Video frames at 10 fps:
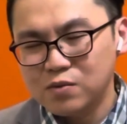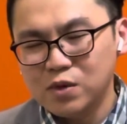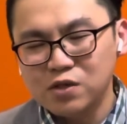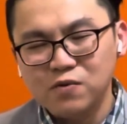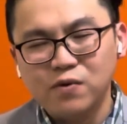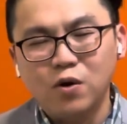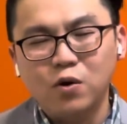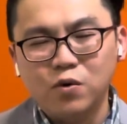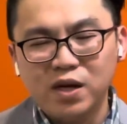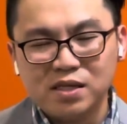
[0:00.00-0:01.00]
what you've
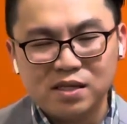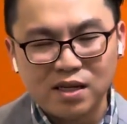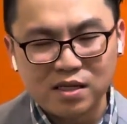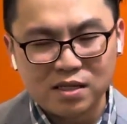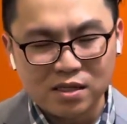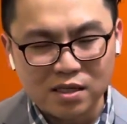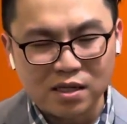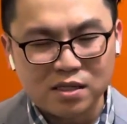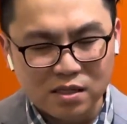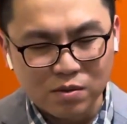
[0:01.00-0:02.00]
always destined
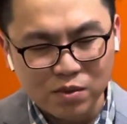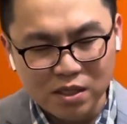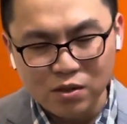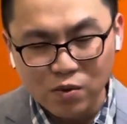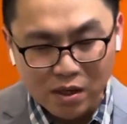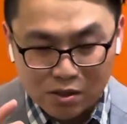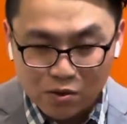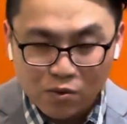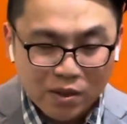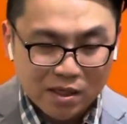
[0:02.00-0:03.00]
us to be. You are
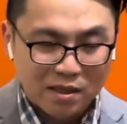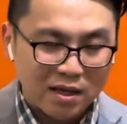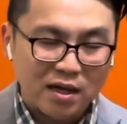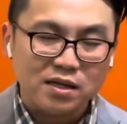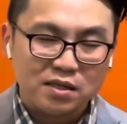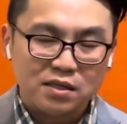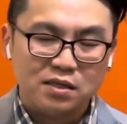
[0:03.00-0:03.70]
doing that.